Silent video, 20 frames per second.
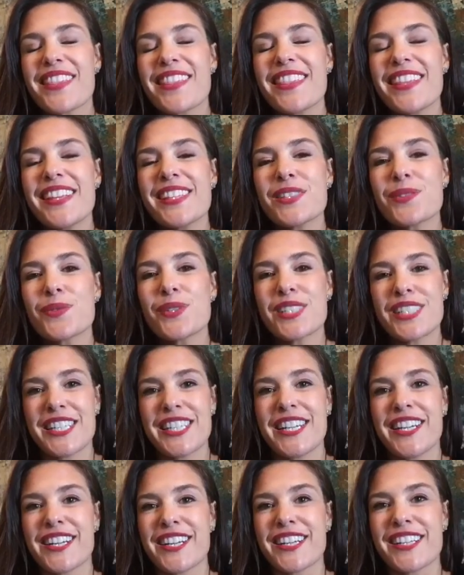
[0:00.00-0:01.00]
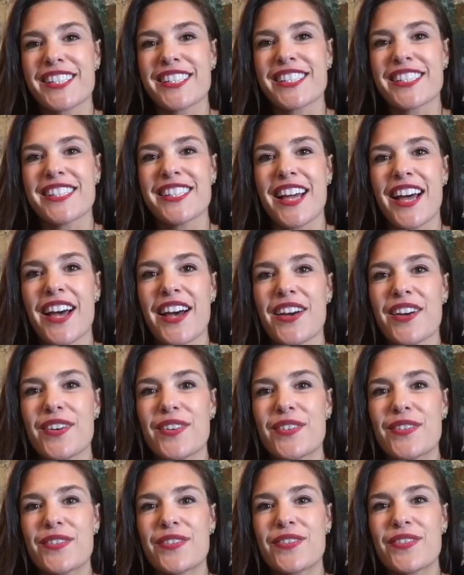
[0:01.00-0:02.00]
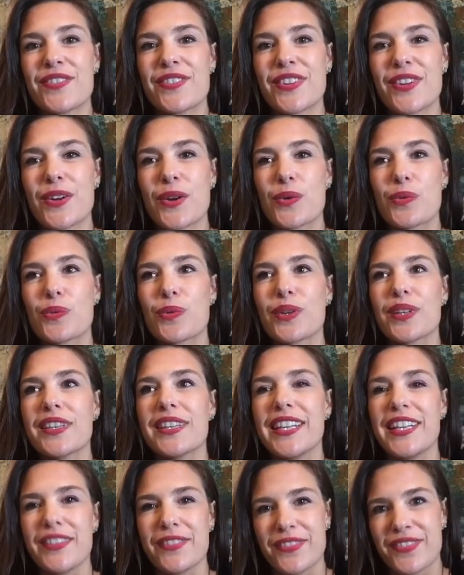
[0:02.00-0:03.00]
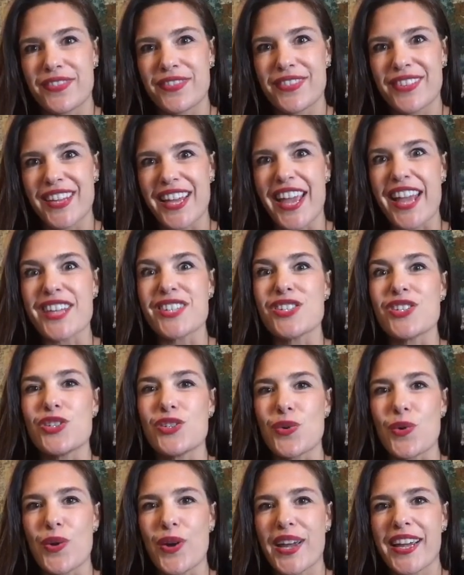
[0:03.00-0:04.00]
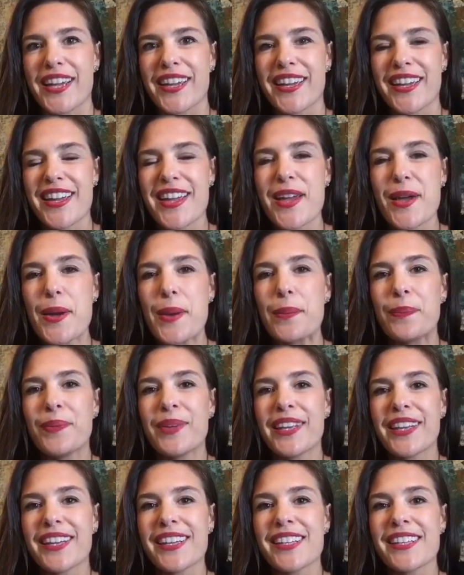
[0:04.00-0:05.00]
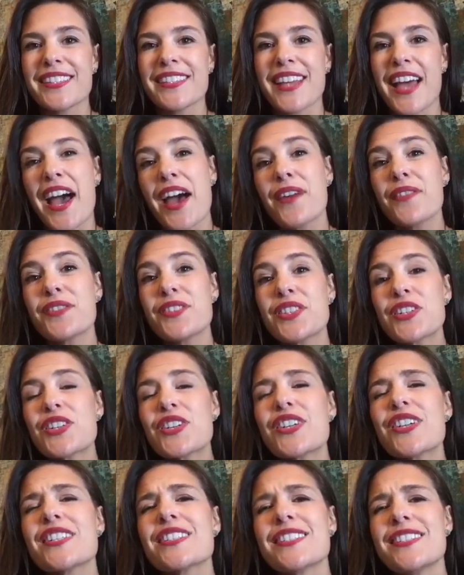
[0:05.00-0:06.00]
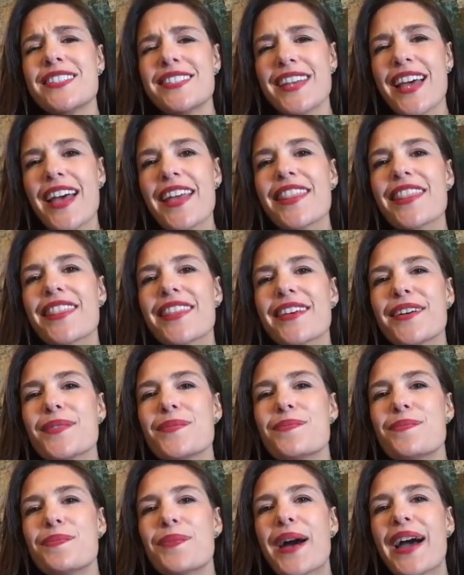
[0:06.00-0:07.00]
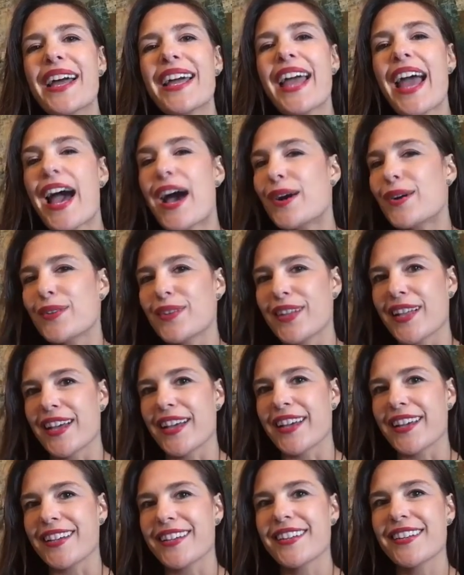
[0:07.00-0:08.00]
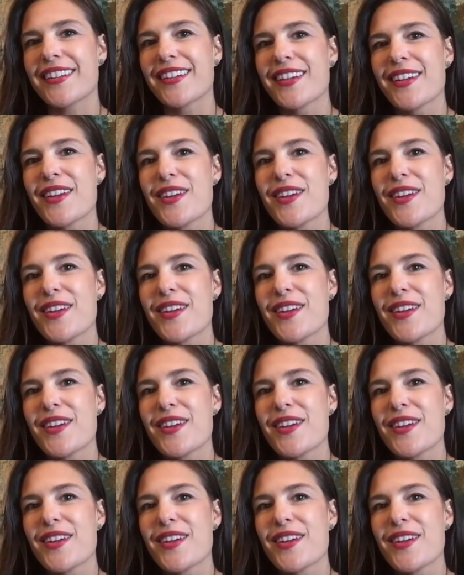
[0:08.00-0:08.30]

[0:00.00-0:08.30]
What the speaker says: These were tears of relief and joy, because after death by outline,